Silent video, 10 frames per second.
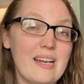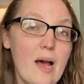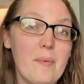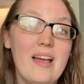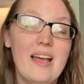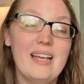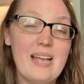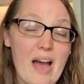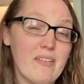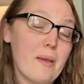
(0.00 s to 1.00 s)
up
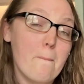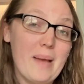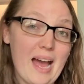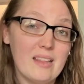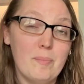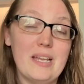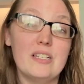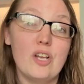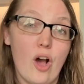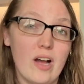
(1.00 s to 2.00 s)
having math being
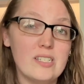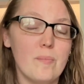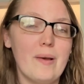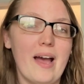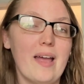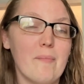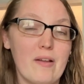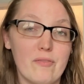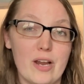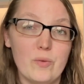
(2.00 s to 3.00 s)
taught by my
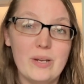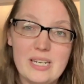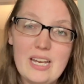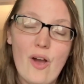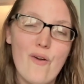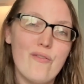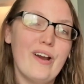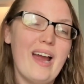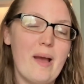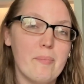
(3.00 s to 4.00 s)
friend Wendy over
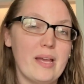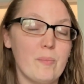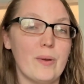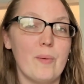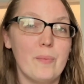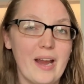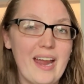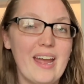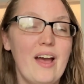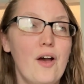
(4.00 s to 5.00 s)
at Plan Prep
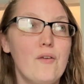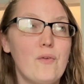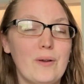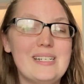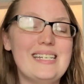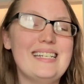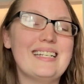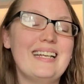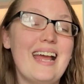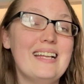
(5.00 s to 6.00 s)
Pray for a
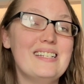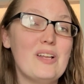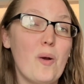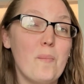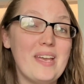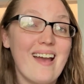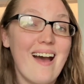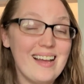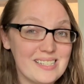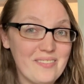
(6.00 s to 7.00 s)
season. And so
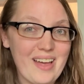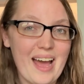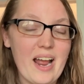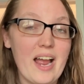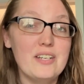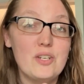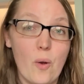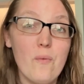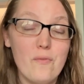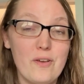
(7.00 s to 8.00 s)
because of that, I
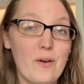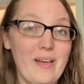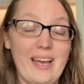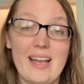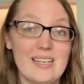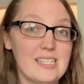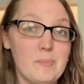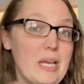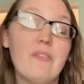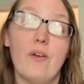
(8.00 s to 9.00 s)
don't feel like I can
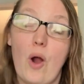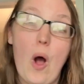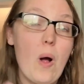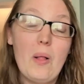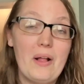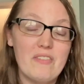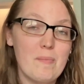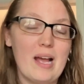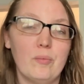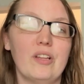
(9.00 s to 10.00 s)
speak for all of the
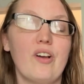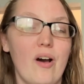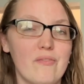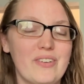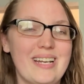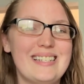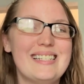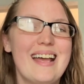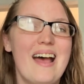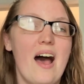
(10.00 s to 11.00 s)
Math with Confidence
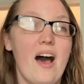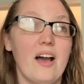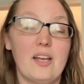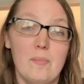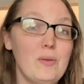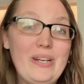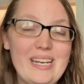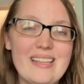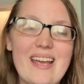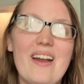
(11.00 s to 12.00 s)
uh,
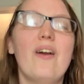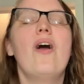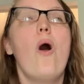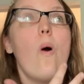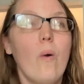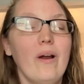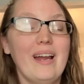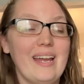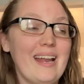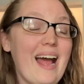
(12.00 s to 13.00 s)
community there. Or
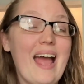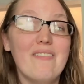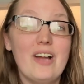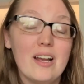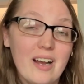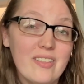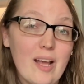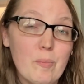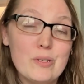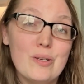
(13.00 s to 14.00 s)
again, I have not gotten the
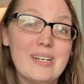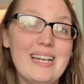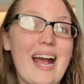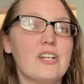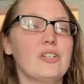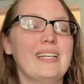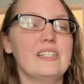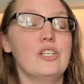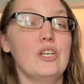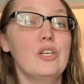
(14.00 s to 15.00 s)
opportunity to actually get
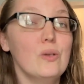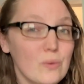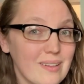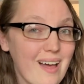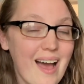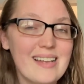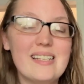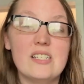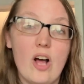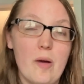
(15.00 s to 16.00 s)
to utilize
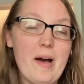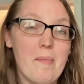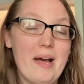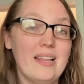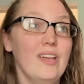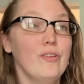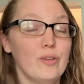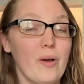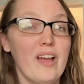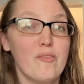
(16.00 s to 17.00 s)
this All About Math, even
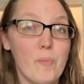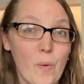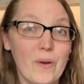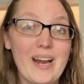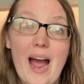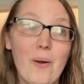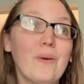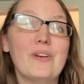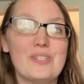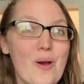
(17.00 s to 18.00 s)
though I have poured
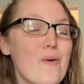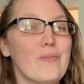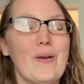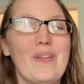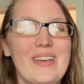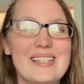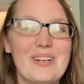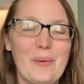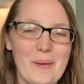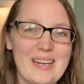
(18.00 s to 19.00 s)
hours over this
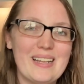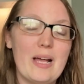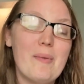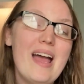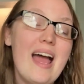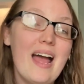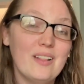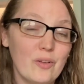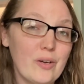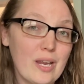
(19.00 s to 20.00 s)
curriculum and
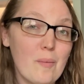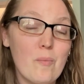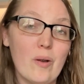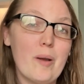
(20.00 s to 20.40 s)
learning more